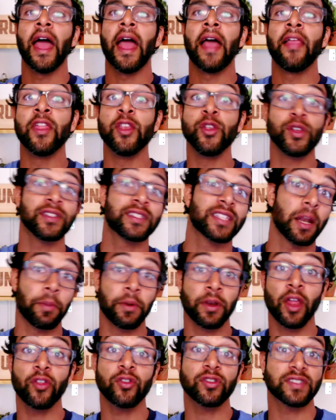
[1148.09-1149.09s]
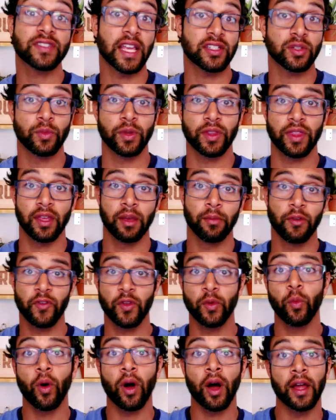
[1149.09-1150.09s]
And then you can set up another session with him if
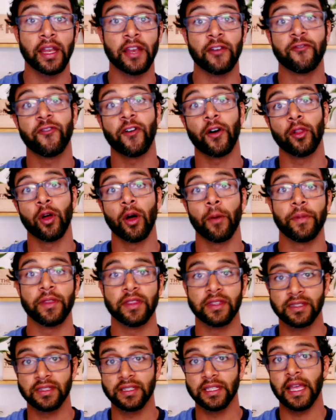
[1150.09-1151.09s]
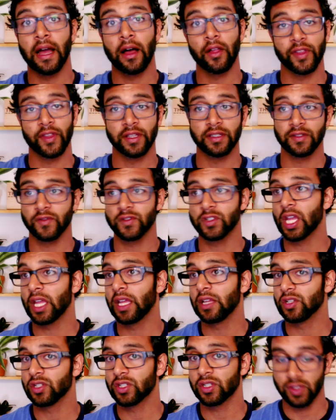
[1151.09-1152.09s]
you want and follow up and see how things have
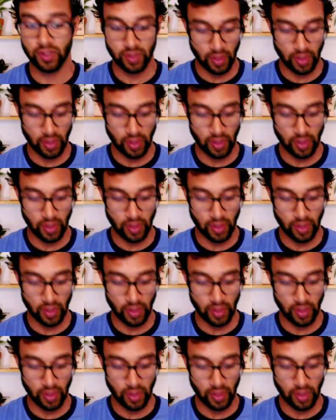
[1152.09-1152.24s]
changed.